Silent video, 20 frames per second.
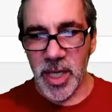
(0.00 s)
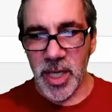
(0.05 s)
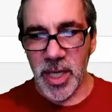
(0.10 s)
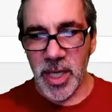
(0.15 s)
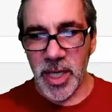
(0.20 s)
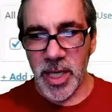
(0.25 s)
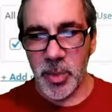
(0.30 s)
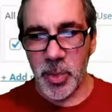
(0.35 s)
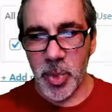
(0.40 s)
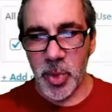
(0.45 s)
It
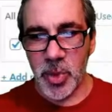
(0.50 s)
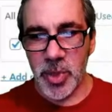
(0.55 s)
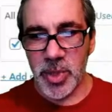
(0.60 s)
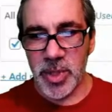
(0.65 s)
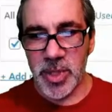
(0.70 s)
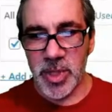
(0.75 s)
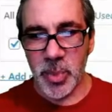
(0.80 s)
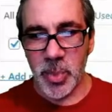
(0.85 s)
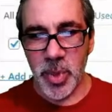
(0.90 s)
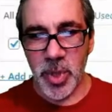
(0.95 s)
imports the
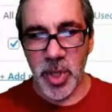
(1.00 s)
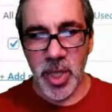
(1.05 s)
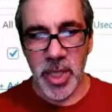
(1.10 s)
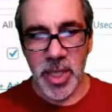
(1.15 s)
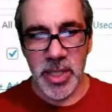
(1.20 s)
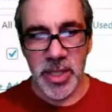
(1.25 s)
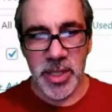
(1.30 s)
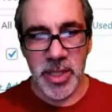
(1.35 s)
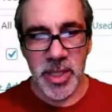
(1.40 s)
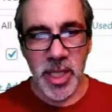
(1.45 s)

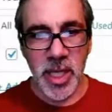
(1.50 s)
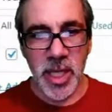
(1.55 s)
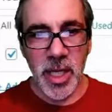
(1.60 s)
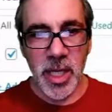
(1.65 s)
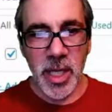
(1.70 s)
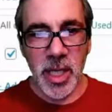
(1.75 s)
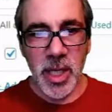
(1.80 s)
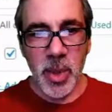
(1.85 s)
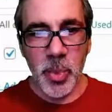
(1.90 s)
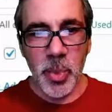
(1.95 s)
price,
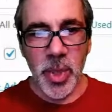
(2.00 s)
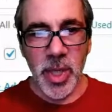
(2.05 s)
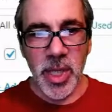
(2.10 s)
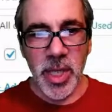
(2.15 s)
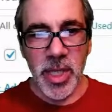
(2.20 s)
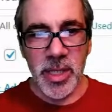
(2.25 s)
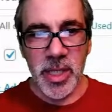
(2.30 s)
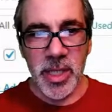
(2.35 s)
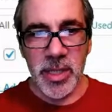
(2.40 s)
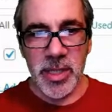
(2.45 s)
but it
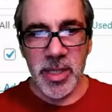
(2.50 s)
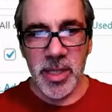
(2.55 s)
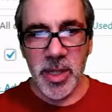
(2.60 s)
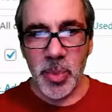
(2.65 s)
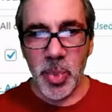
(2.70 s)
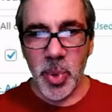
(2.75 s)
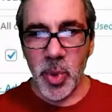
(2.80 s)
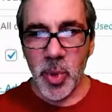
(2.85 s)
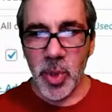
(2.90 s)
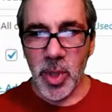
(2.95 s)
doesn't
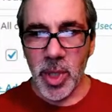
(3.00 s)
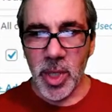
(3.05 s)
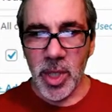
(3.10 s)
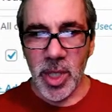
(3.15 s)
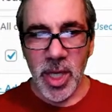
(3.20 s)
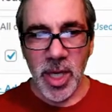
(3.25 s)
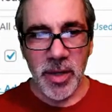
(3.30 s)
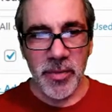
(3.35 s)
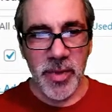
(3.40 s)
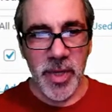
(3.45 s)
import a
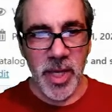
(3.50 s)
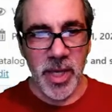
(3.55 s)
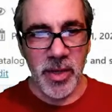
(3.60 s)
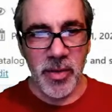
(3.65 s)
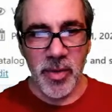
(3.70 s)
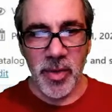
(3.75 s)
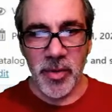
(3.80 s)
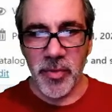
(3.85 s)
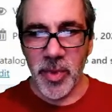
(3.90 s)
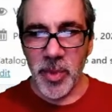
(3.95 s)
lot of the other
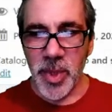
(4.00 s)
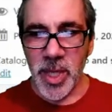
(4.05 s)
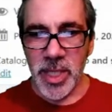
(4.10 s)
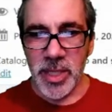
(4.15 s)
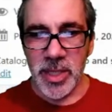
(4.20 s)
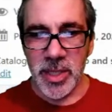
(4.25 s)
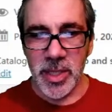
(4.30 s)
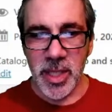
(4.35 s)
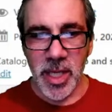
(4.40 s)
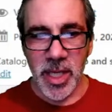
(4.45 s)
information that